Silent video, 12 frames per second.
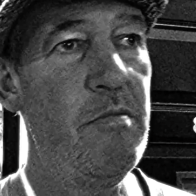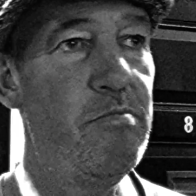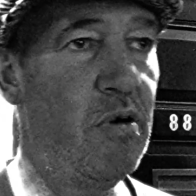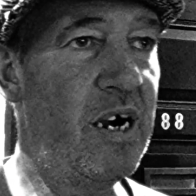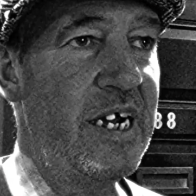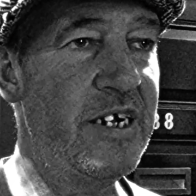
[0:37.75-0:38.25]

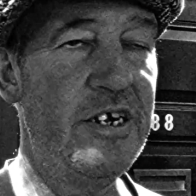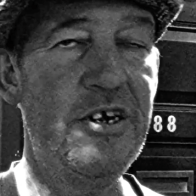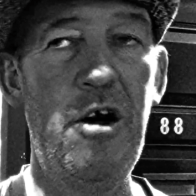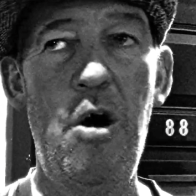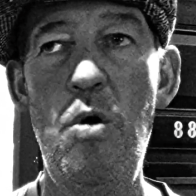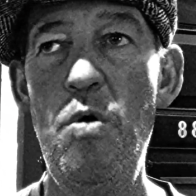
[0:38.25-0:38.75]
Brighton and
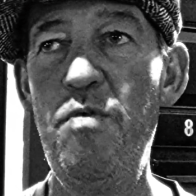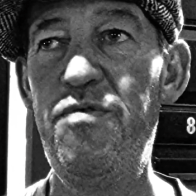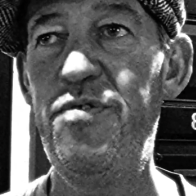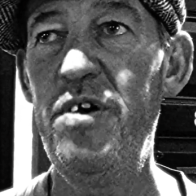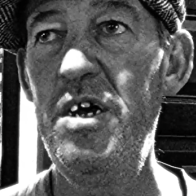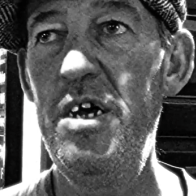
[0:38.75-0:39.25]

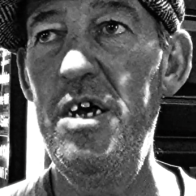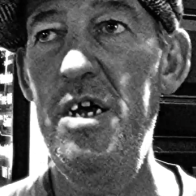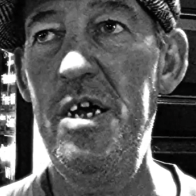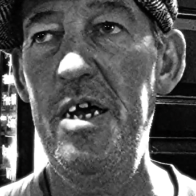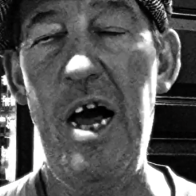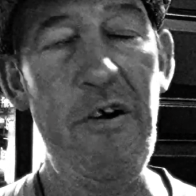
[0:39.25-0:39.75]

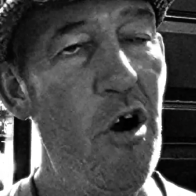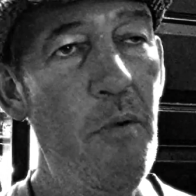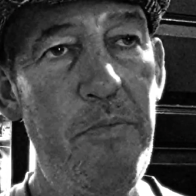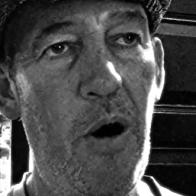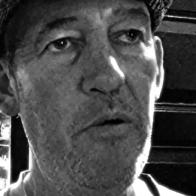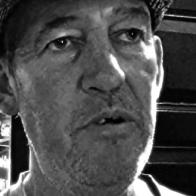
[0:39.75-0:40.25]
Hove are all
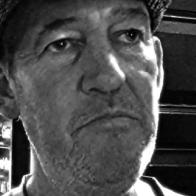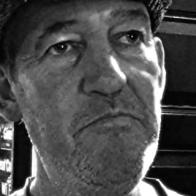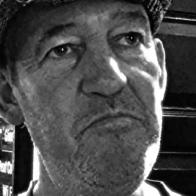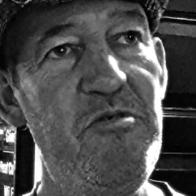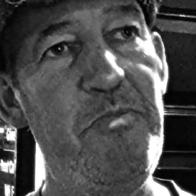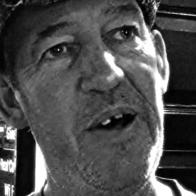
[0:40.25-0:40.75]

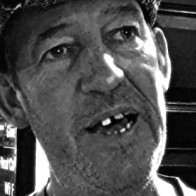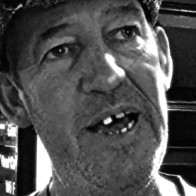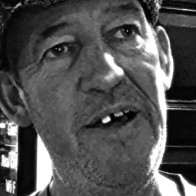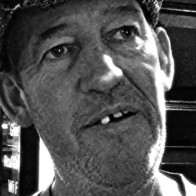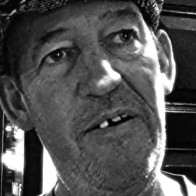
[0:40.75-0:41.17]
poems by a